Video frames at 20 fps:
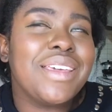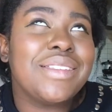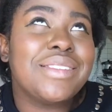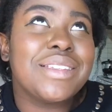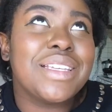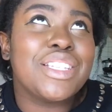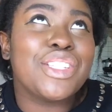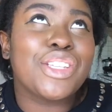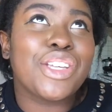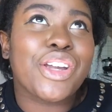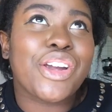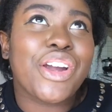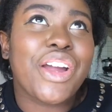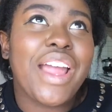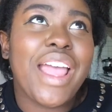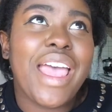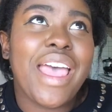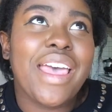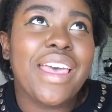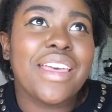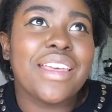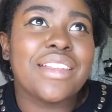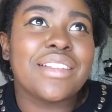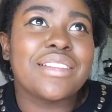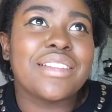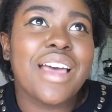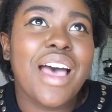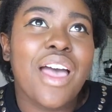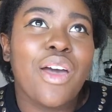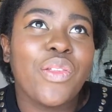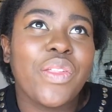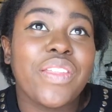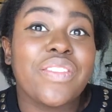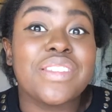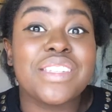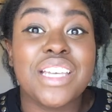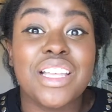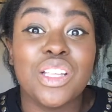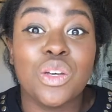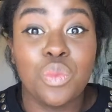It's easier and I only have
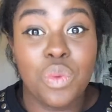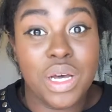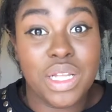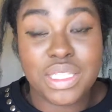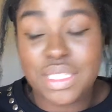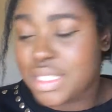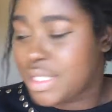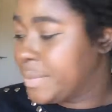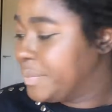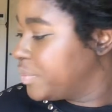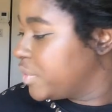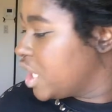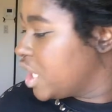to tell it once.